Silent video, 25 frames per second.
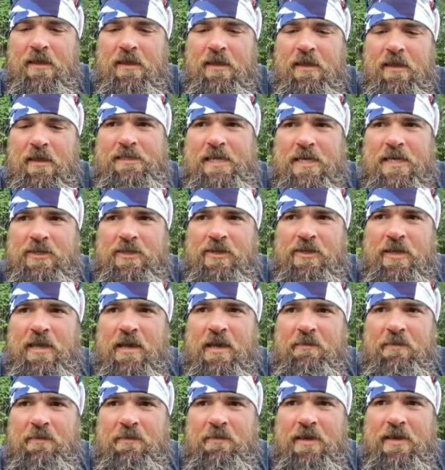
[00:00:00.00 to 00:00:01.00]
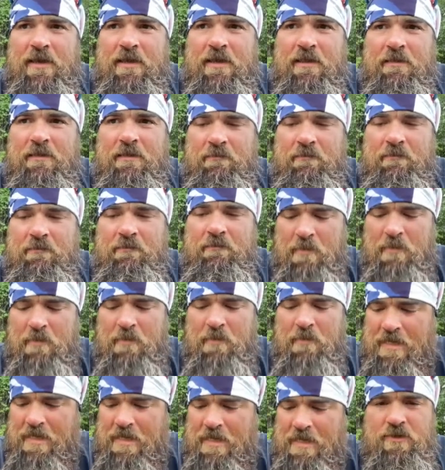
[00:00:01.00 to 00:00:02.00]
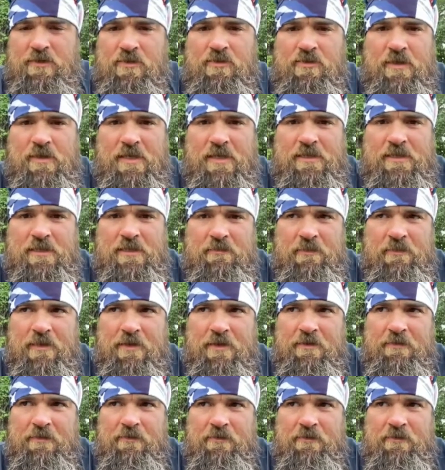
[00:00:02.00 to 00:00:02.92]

it's actually got my tattoo that's on my